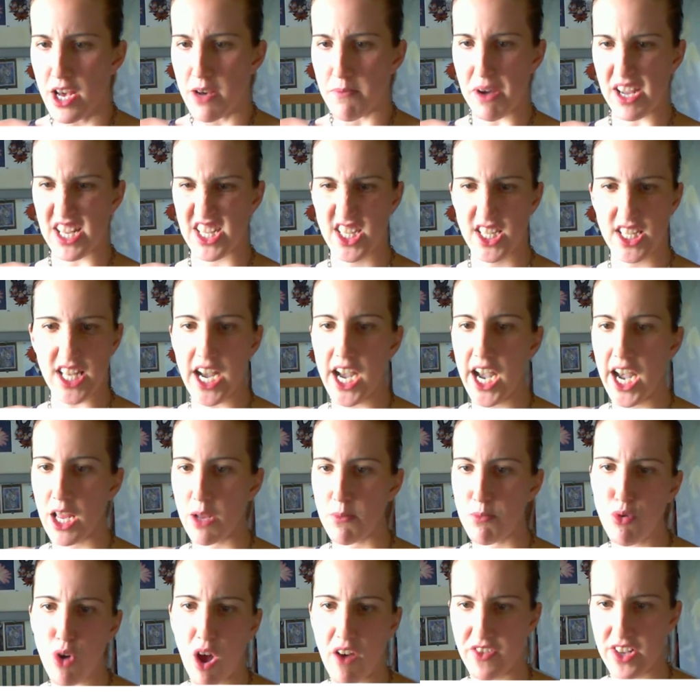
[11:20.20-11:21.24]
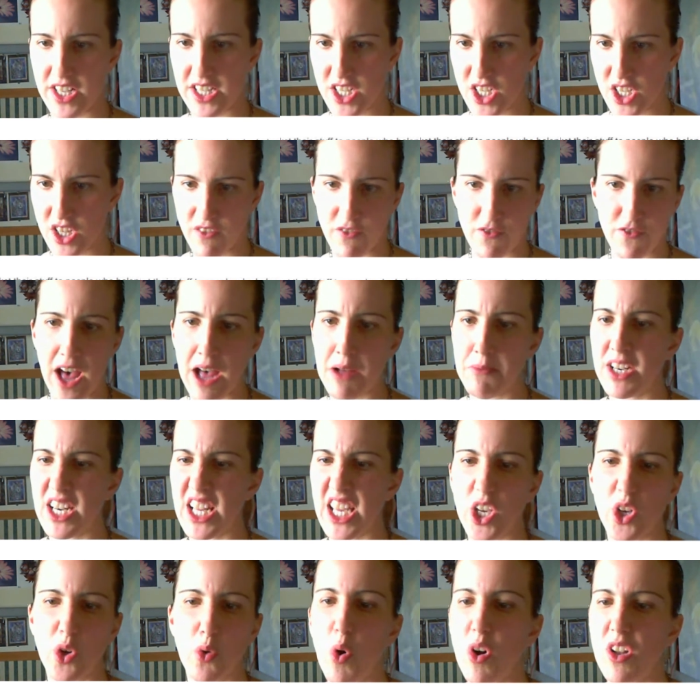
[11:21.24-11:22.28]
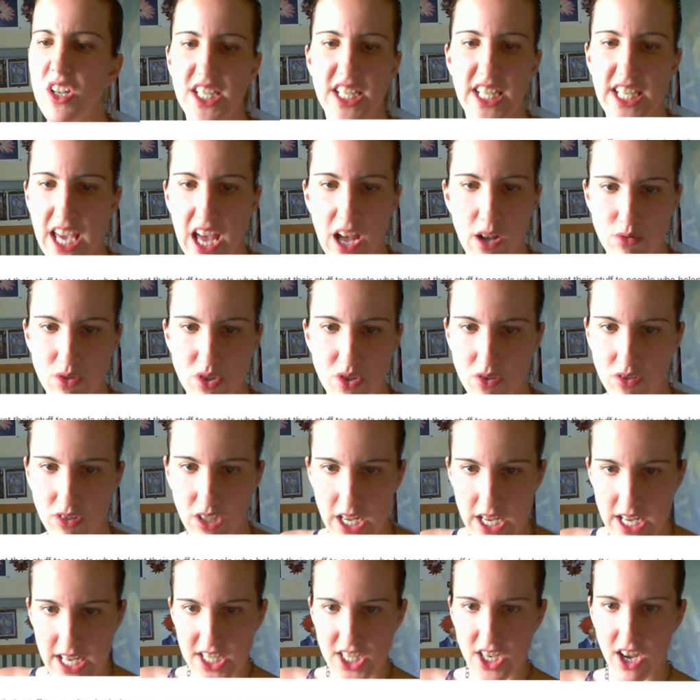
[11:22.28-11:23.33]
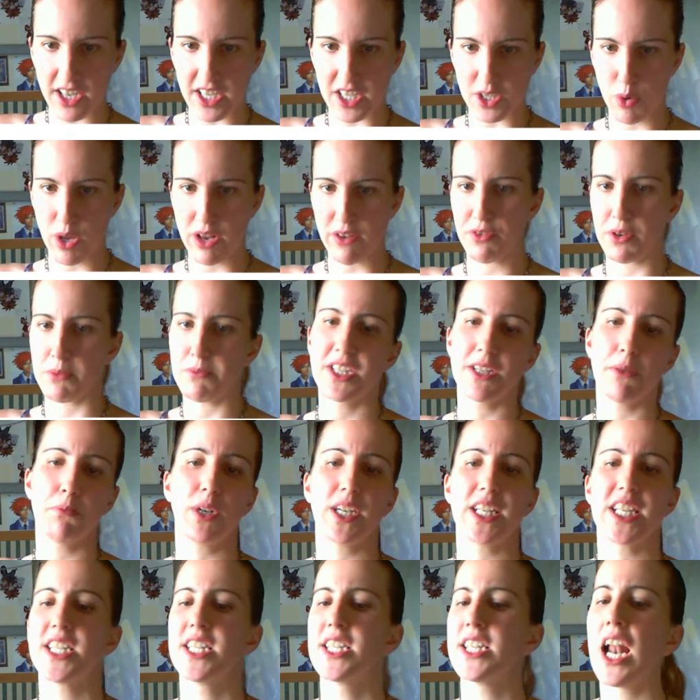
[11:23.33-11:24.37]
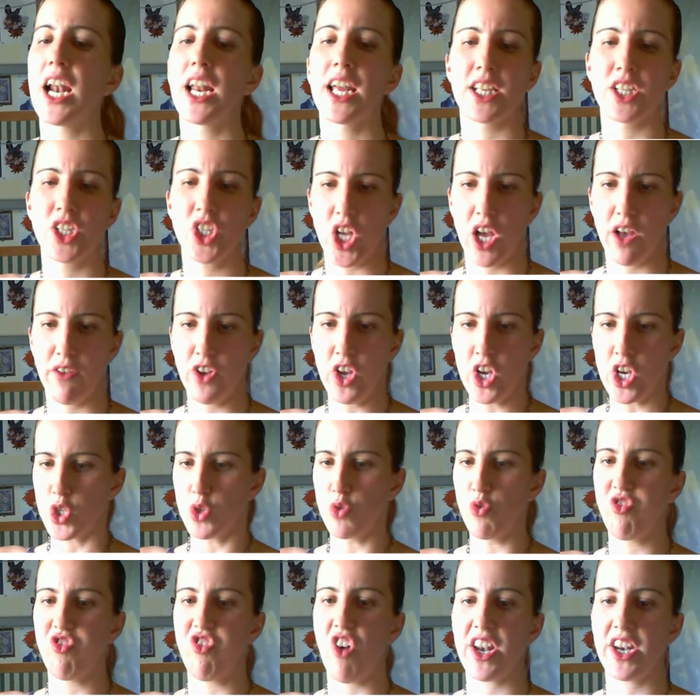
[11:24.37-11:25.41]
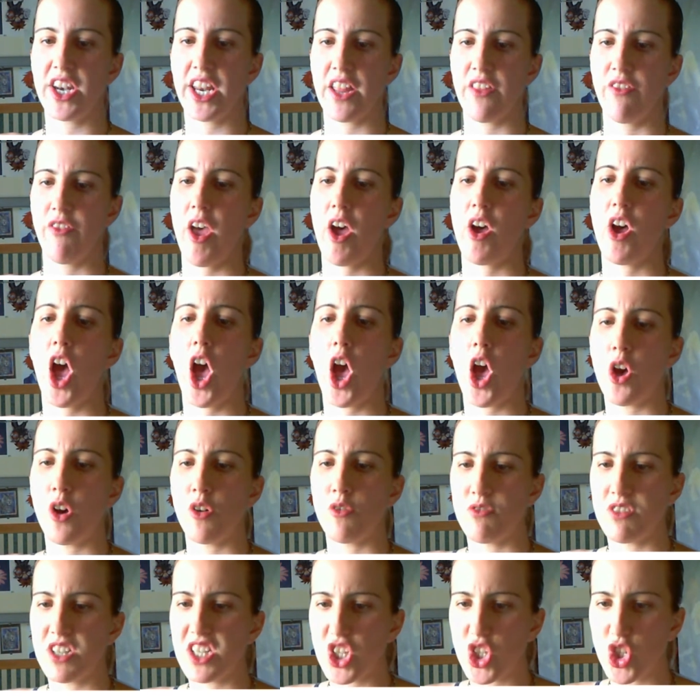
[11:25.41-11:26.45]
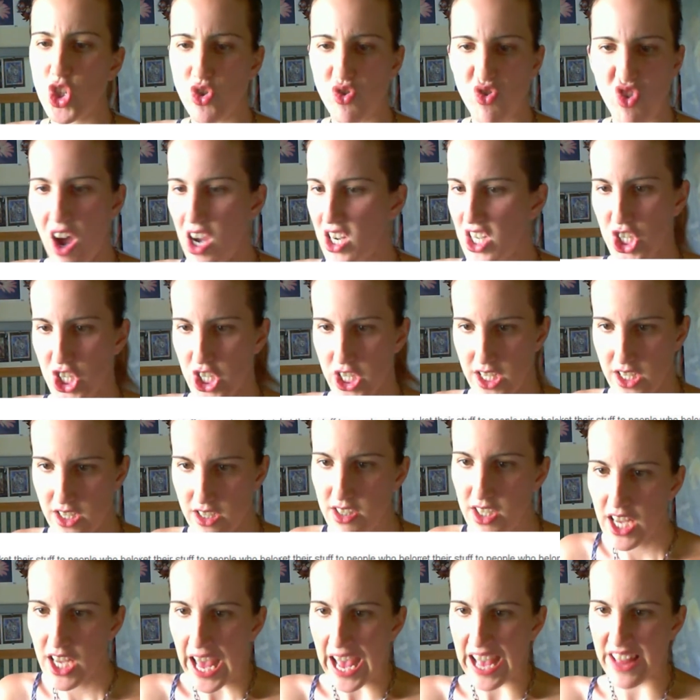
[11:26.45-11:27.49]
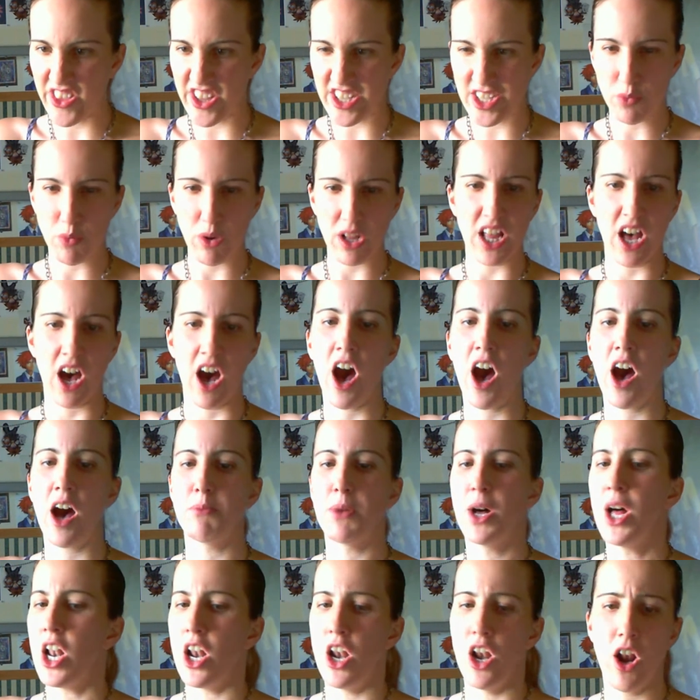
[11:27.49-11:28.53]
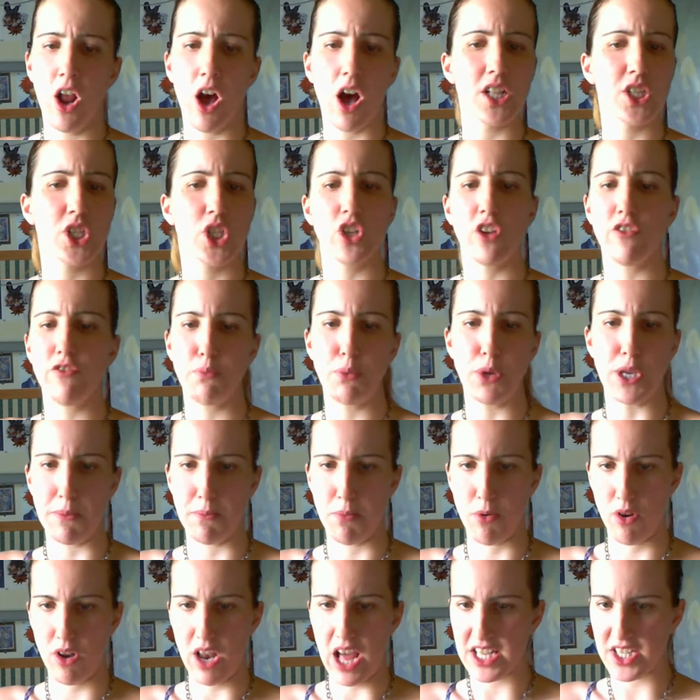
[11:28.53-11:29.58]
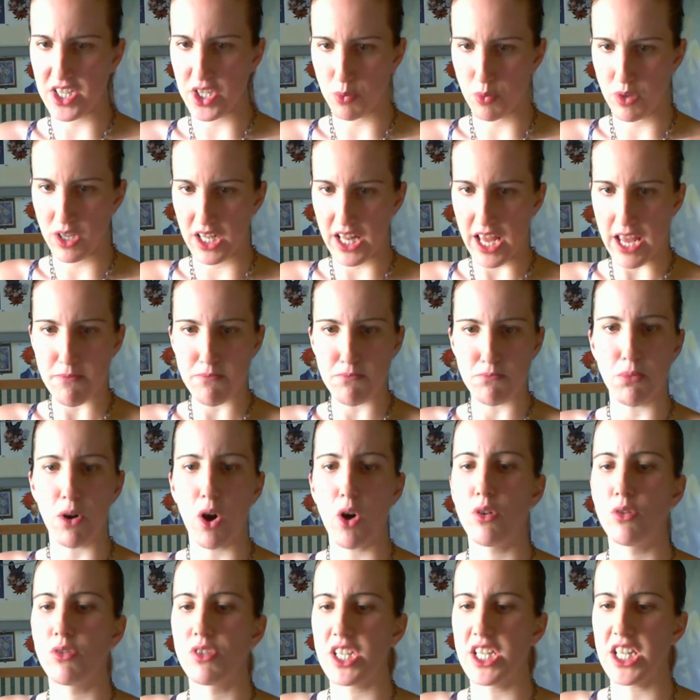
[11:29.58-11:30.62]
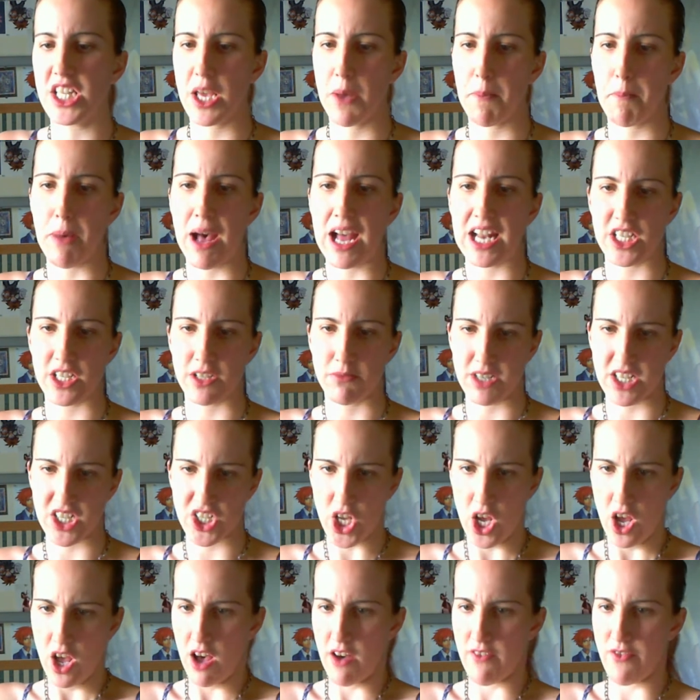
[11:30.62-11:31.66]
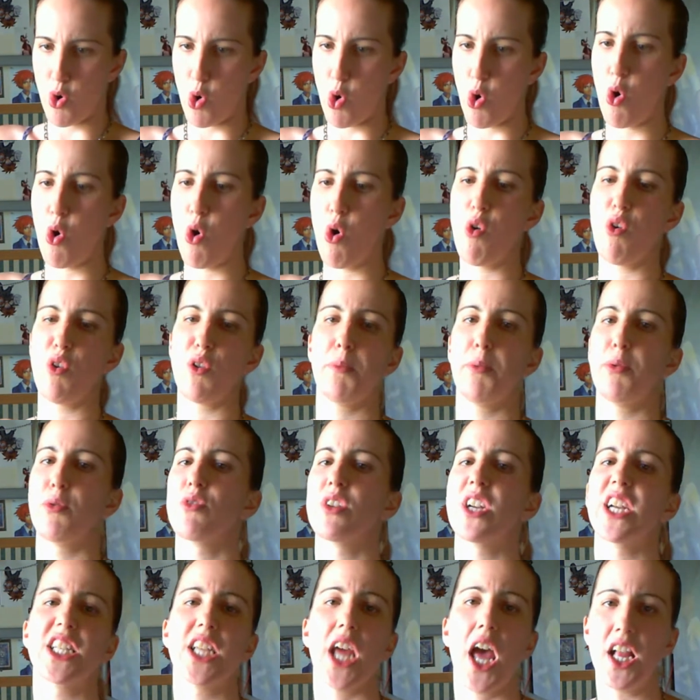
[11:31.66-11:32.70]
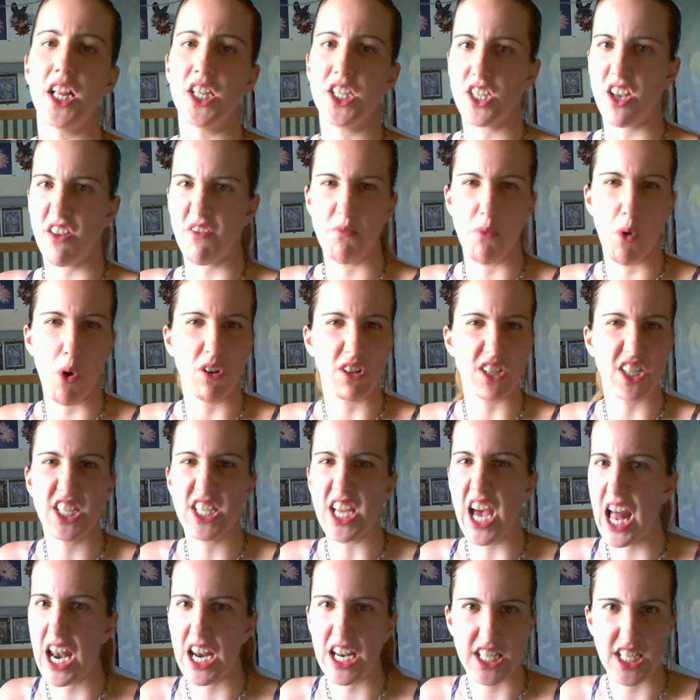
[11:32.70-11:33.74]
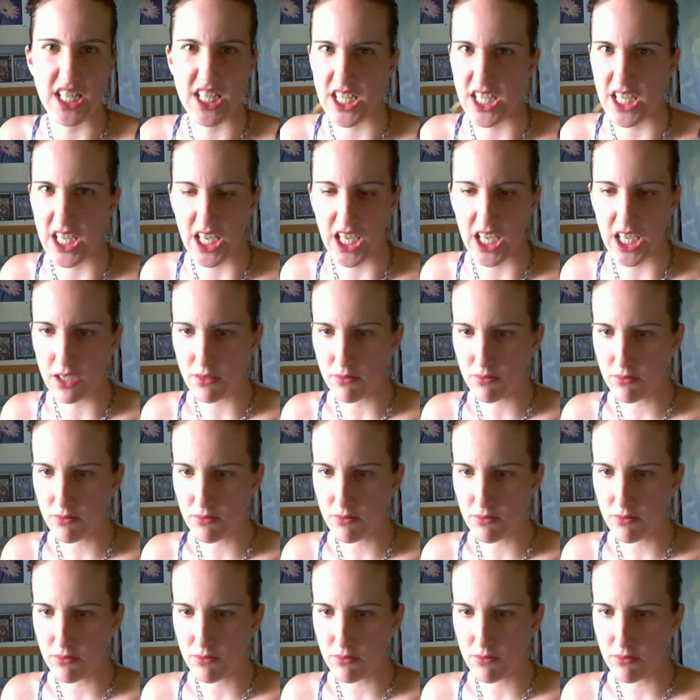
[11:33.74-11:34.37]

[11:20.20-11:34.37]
By sending profits to the Family Equality Council, Target went from simply selling stuff to funding their own destruction. And this will harm lots of people, as it will embolden the abandonment of all pretense of morality.